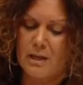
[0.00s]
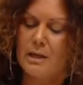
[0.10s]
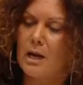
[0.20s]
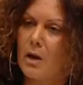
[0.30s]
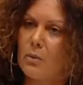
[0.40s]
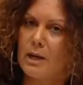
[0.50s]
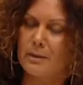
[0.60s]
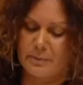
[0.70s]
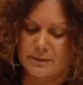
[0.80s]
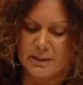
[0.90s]
No
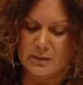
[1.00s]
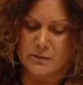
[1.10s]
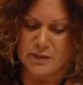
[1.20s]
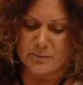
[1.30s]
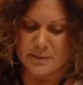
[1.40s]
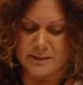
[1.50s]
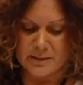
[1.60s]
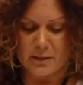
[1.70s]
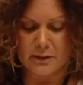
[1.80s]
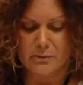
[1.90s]
one but the
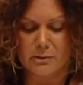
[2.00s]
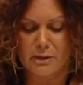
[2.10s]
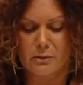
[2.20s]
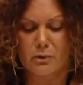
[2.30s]
LGBTI community